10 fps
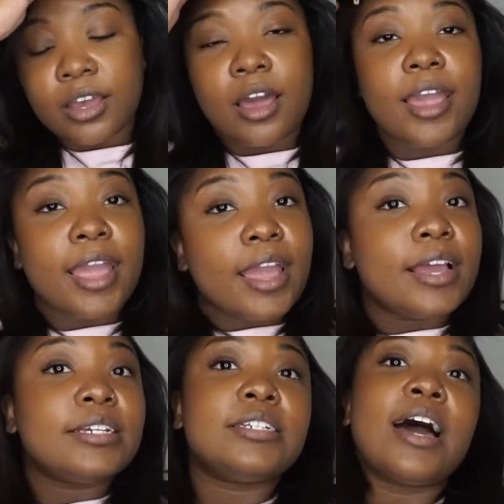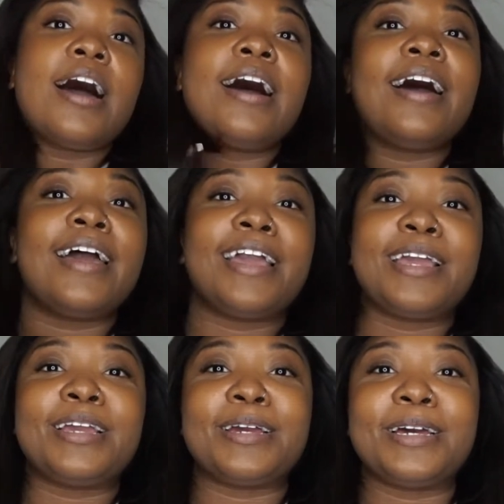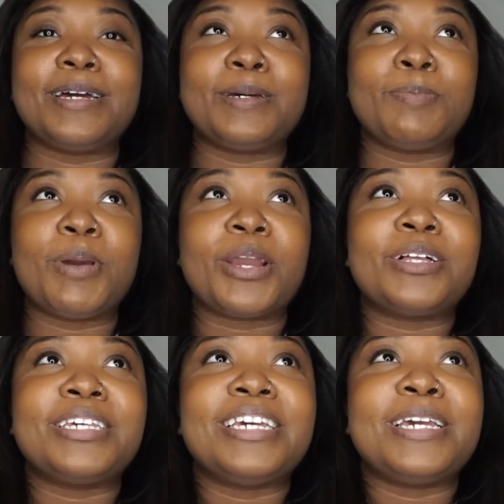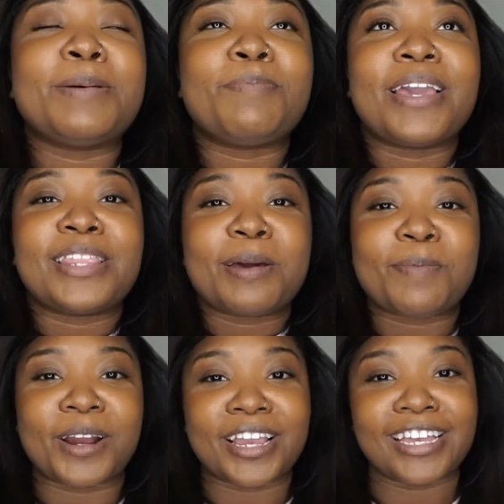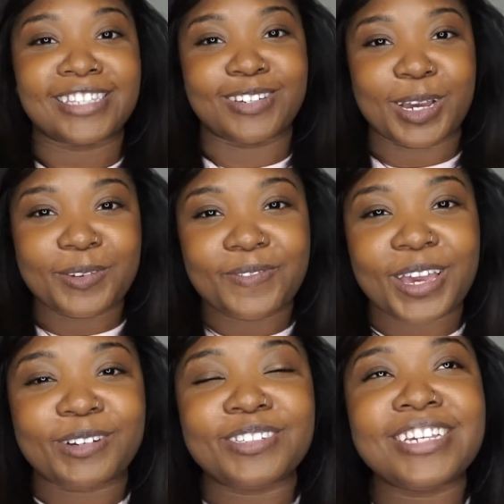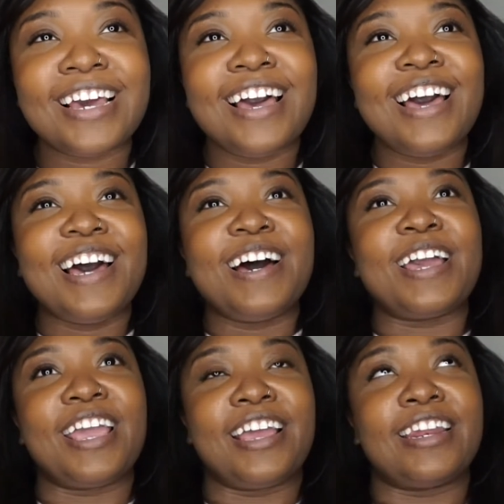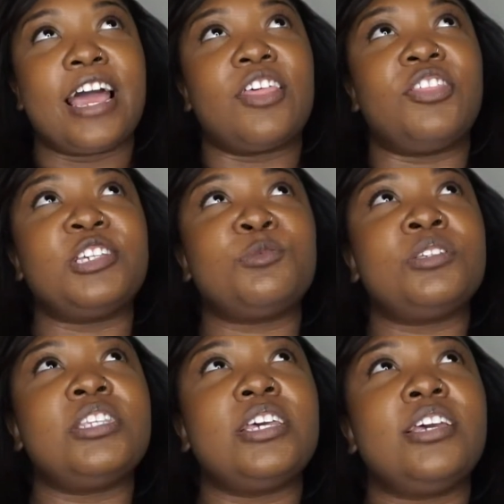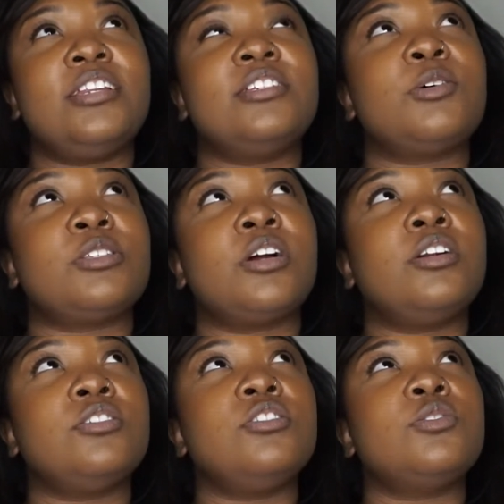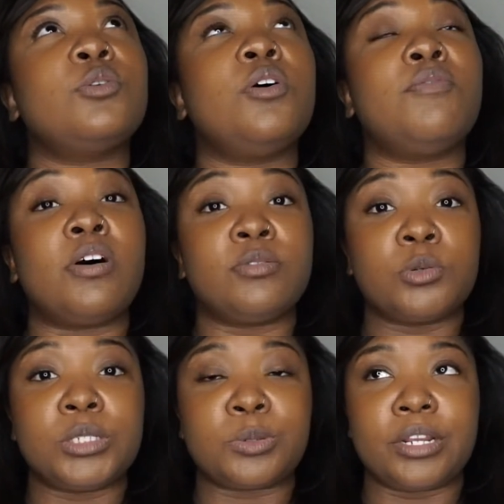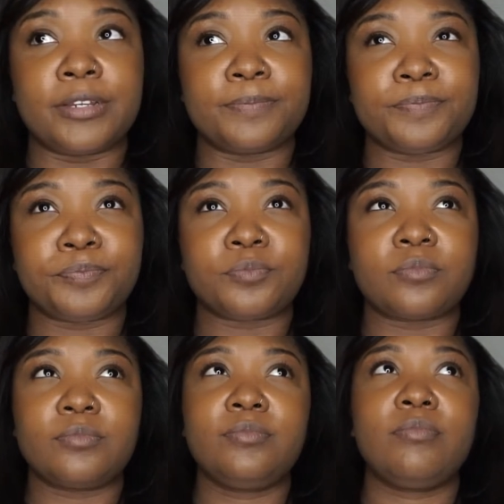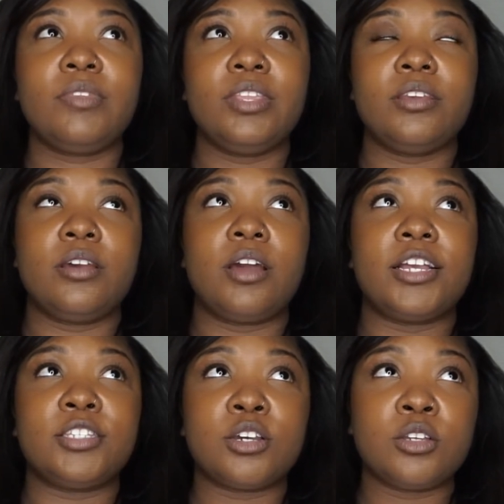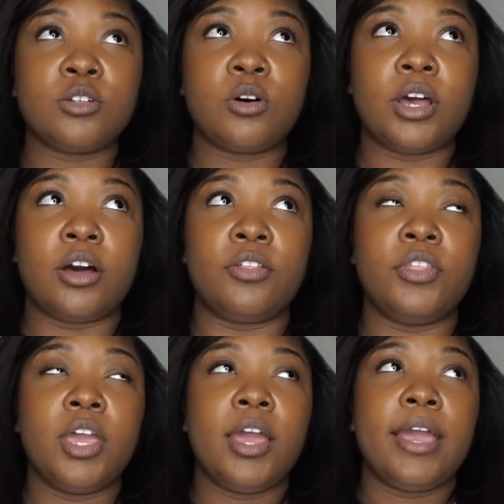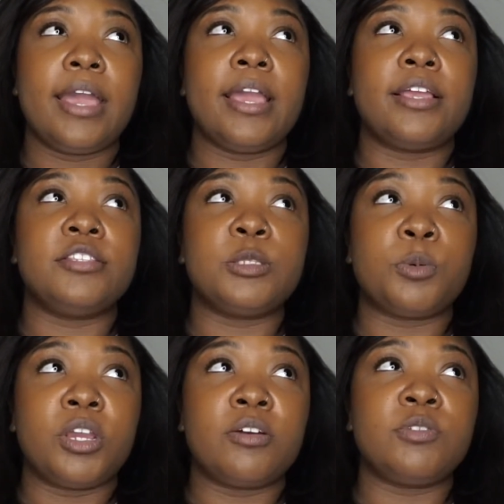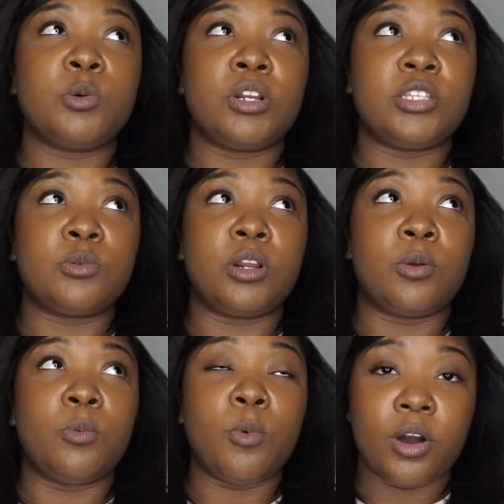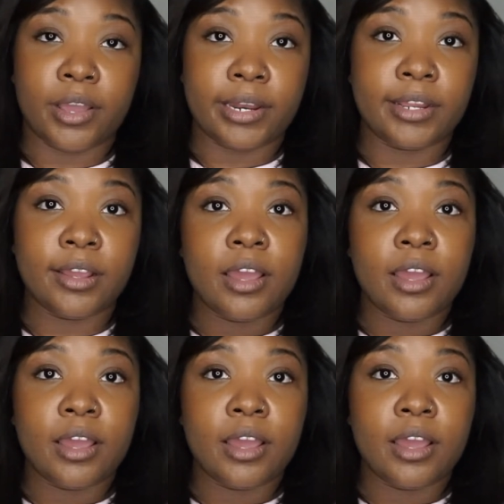And I barely made that mark, and so I failed. And this was in, so I started nursing school fall 2020. I took adult health in spring of 2021.